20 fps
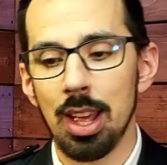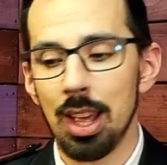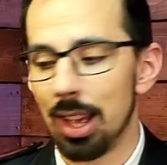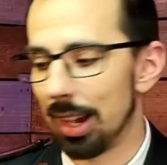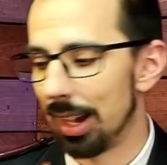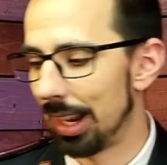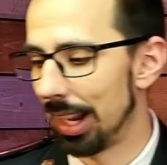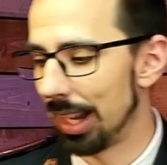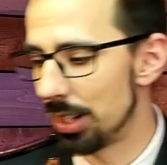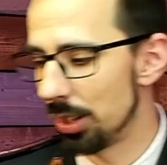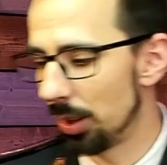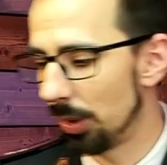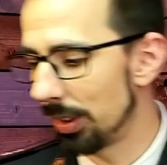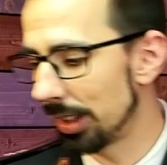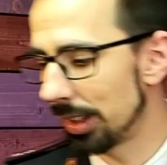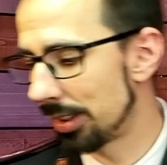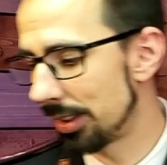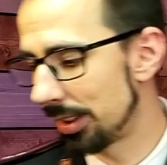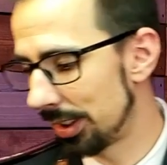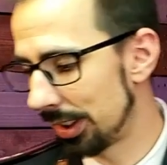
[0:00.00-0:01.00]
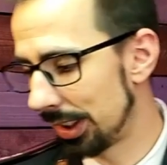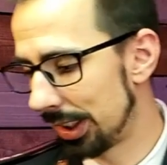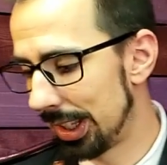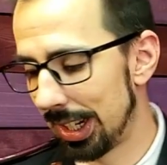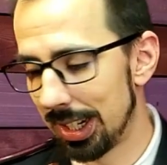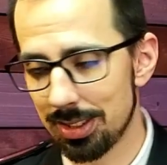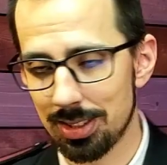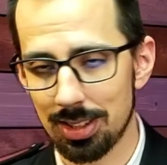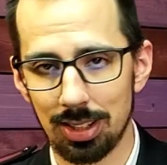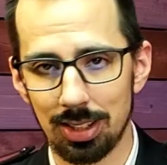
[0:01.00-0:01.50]
And I don't necessarily think
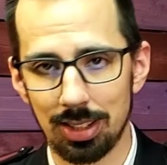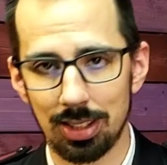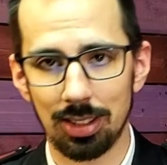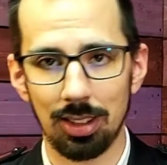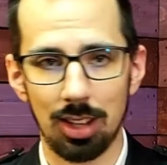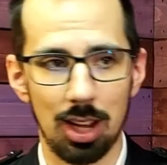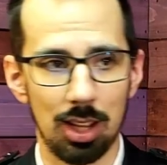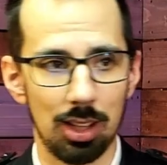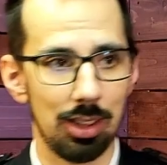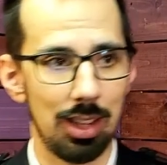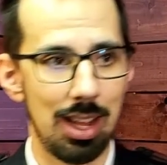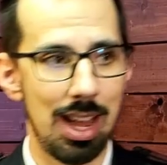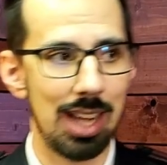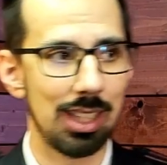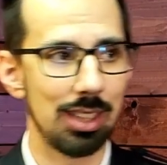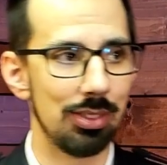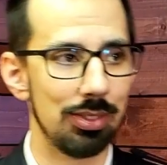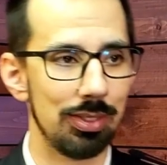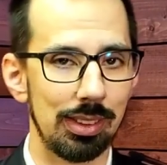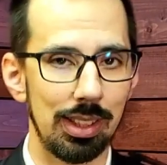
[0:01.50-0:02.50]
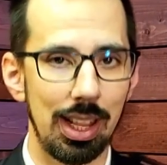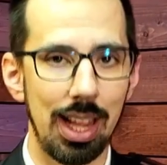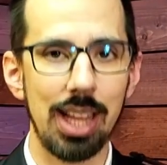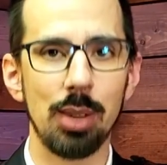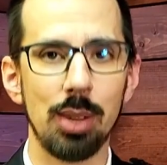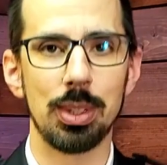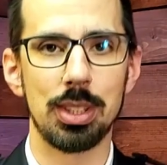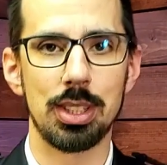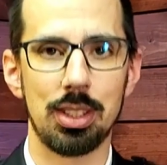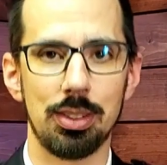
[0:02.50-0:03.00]
it's a lack of
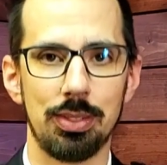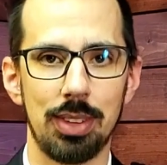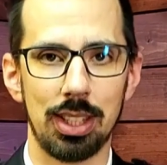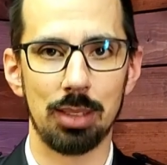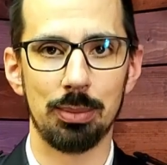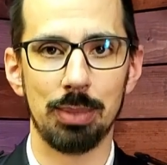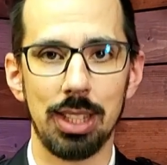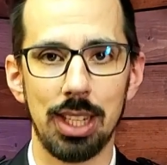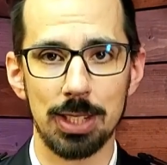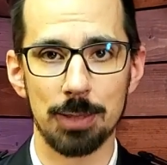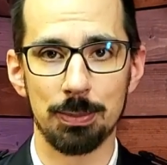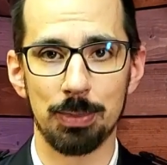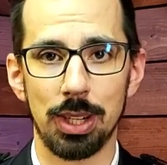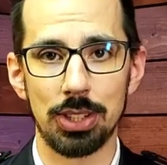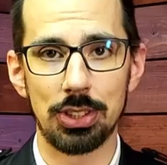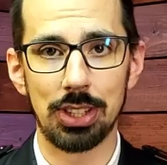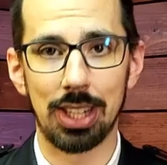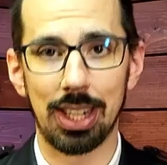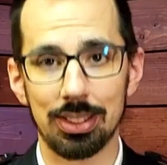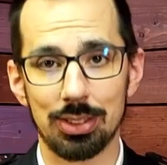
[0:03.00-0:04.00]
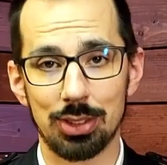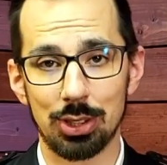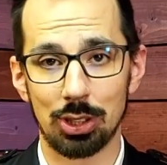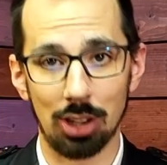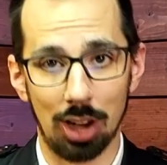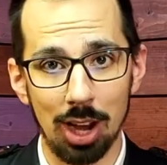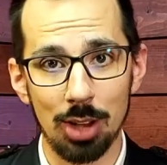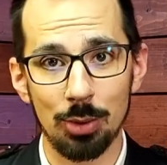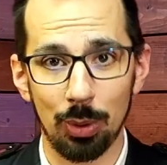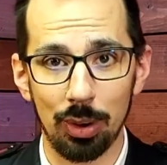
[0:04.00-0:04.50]
language development as much as
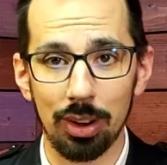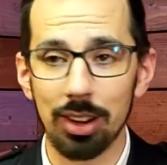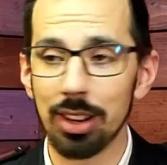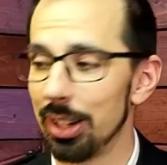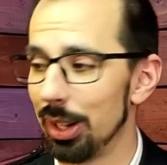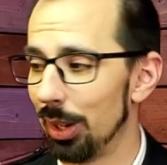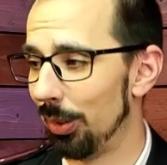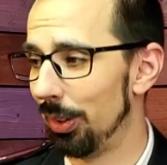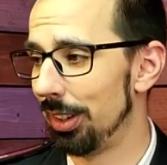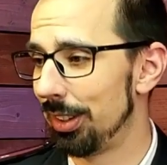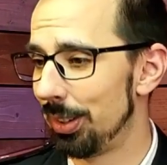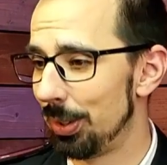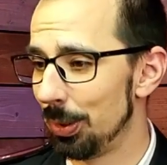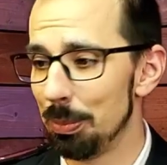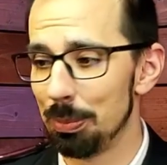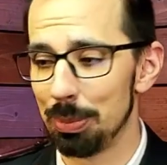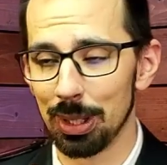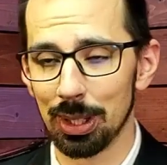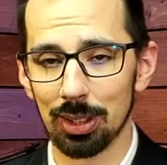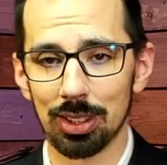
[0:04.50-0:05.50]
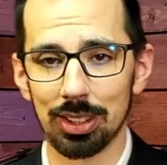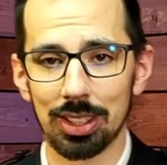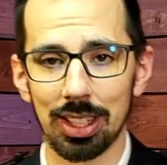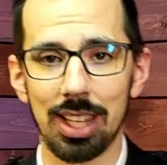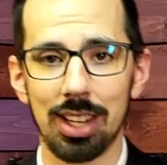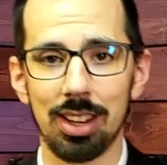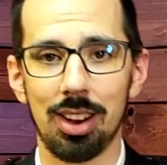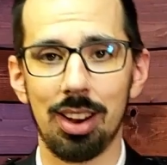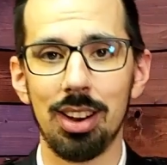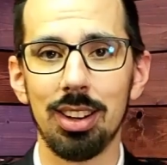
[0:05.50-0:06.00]
God wanted Noah to build
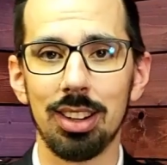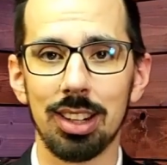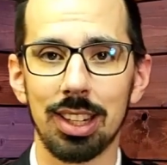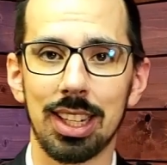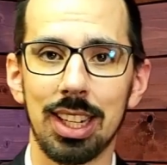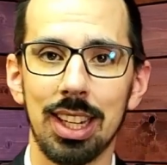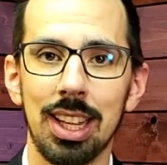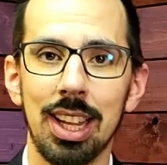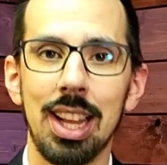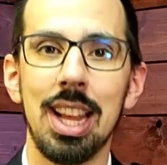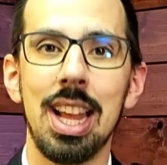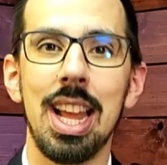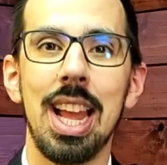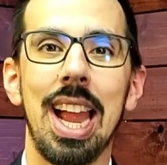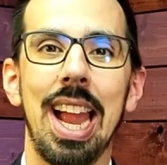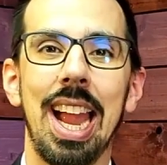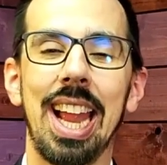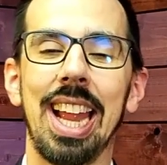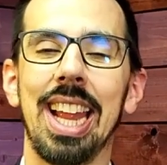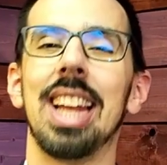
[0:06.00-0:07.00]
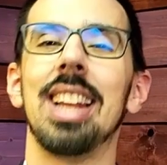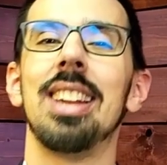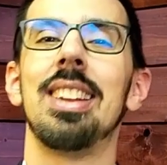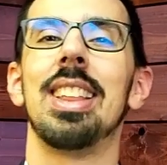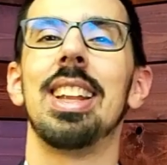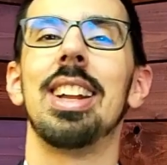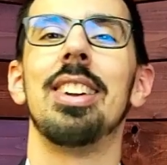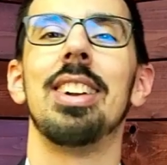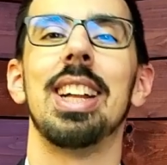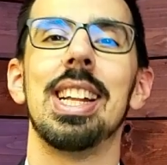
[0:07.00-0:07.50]
an ark. And
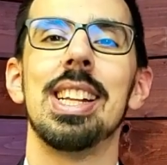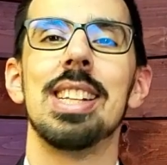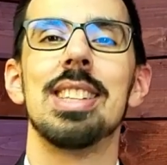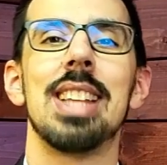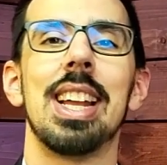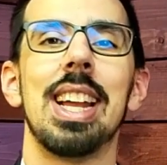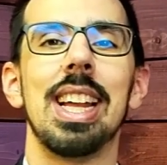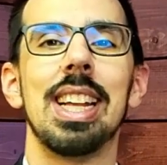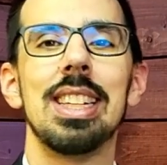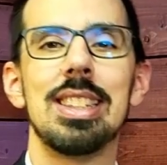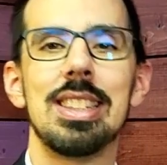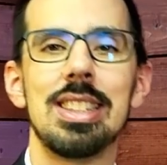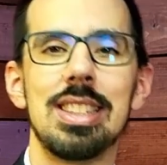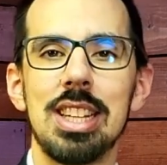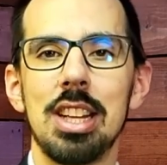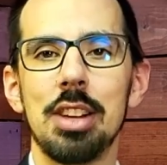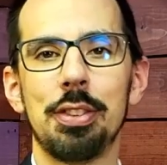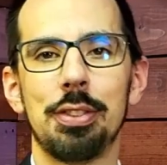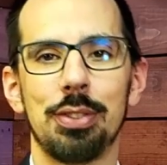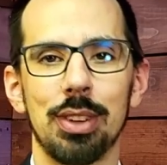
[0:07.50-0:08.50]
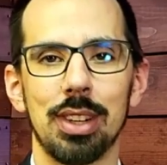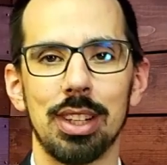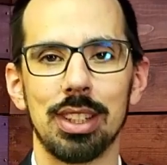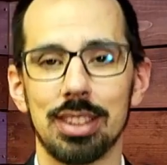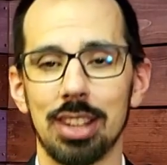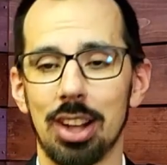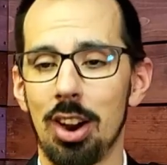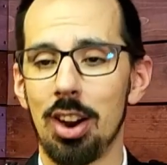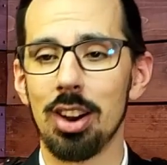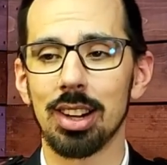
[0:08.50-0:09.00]
there is a
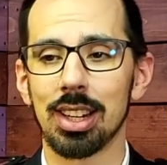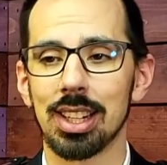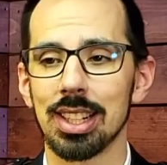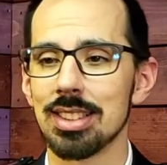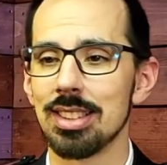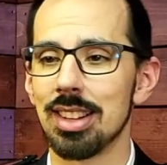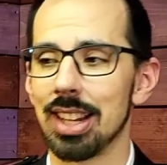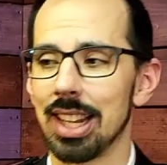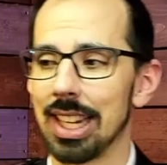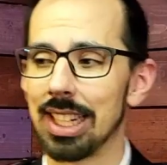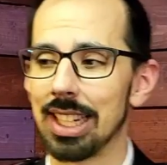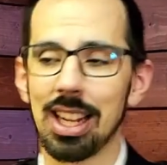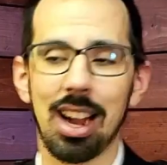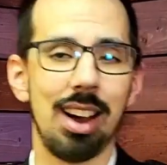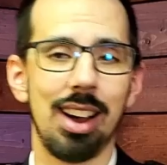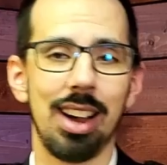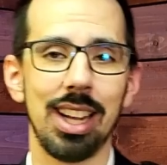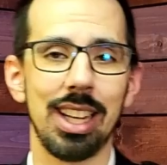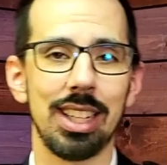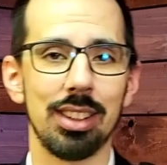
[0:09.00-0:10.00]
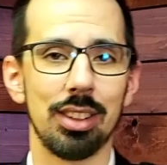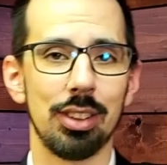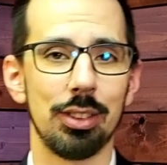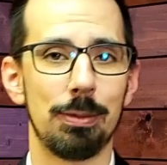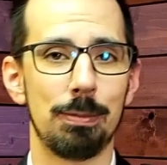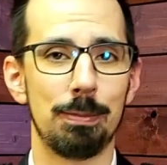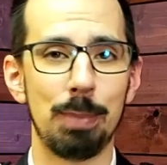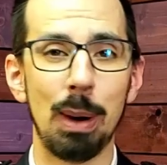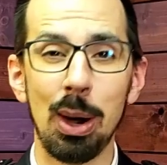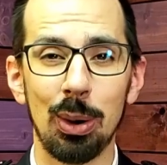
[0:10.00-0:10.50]
difference. Ark is not a kind
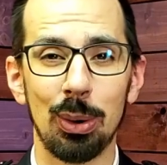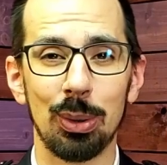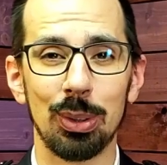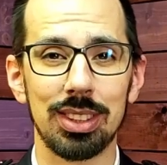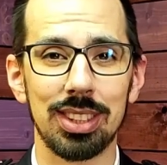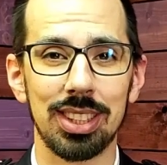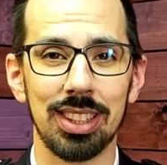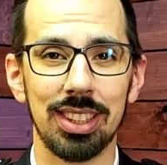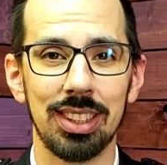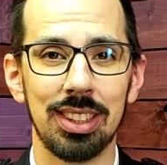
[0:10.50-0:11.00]
of boat,